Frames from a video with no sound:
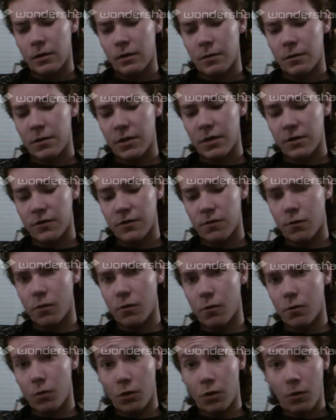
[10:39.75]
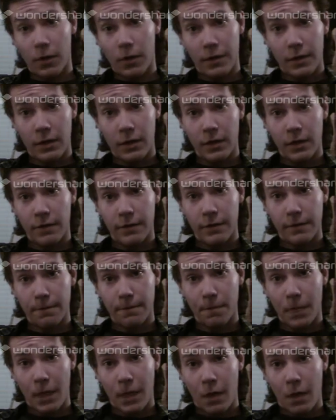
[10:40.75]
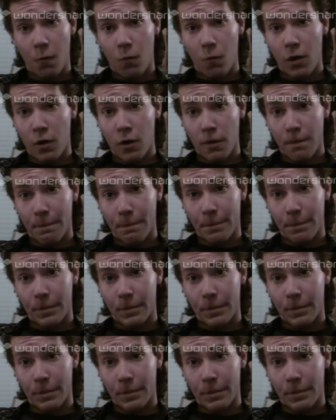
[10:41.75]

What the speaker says: The PS4, what do I think of it? Well,